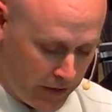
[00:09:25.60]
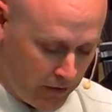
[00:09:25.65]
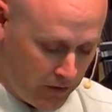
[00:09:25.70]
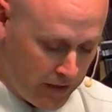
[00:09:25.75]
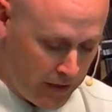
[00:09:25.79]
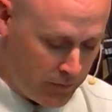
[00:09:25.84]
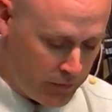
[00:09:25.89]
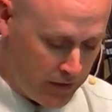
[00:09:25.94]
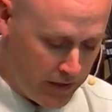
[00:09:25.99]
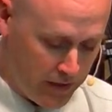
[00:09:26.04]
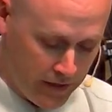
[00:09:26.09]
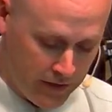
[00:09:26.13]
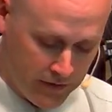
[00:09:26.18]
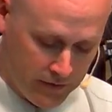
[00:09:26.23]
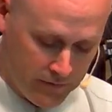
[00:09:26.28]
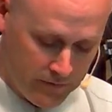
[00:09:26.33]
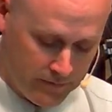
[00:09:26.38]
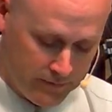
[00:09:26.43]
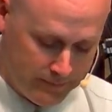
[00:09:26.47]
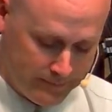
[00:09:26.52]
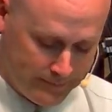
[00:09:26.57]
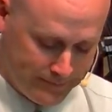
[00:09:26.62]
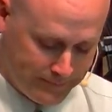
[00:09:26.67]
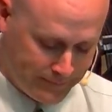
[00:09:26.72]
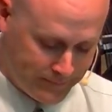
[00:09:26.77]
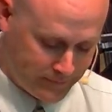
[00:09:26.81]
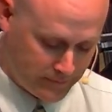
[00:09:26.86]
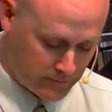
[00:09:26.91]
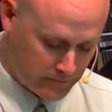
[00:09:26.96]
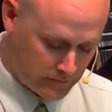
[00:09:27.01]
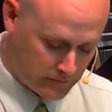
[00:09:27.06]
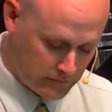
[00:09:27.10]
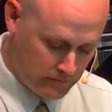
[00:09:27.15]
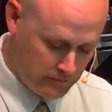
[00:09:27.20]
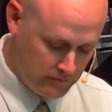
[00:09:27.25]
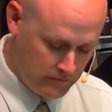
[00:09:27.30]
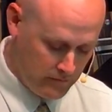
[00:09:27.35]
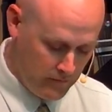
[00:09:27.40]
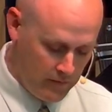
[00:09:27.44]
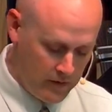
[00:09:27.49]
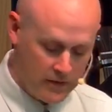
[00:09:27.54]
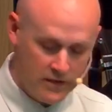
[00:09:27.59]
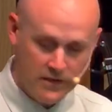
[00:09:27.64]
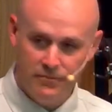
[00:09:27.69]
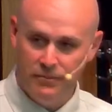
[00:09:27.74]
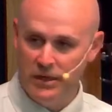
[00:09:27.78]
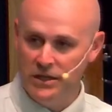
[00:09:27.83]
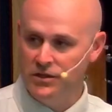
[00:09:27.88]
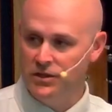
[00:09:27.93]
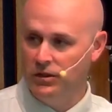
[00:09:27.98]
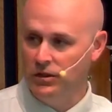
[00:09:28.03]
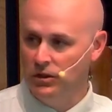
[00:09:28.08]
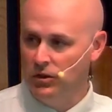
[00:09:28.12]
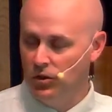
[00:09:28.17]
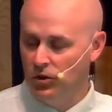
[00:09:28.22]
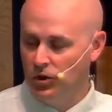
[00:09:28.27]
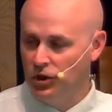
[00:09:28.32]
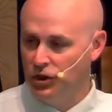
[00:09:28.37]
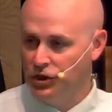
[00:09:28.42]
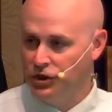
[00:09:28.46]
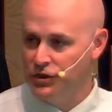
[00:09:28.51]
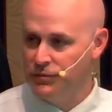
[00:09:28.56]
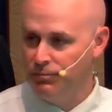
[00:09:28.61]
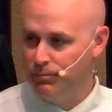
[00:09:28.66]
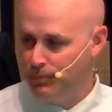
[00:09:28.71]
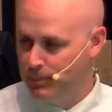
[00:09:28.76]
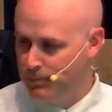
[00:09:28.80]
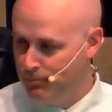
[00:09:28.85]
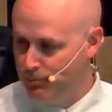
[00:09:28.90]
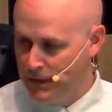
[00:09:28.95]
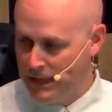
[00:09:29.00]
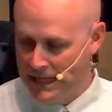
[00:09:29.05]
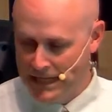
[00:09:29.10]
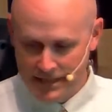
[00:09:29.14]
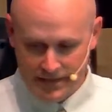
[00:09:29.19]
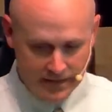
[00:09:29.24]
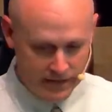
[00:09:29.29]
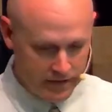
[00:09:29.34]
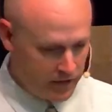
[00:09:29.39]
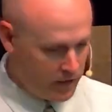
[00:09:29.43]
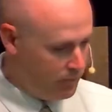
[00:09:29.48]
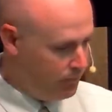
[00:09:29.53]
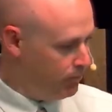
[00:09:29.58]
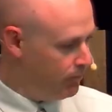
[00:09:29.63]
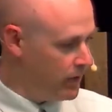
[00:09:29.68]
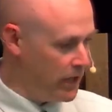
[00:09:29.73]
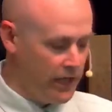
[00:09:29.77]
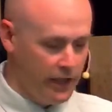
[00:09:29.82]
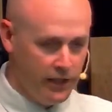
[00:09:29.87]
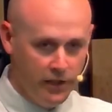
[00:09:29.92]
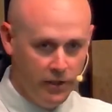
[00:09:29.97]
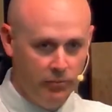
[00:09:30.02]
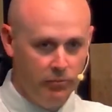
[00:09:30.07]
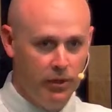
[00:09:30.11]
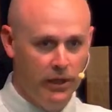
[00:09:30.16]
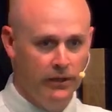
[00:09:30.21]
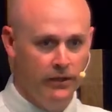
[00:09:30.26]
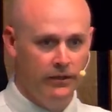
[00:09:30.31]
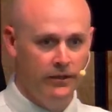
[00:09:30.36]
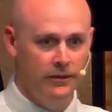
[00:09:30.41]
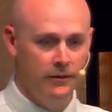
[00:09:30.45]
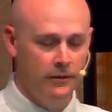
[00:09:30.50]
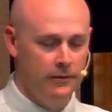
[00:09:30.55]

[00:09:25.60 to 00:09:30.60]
My grandpa had a special orange plastic pipe.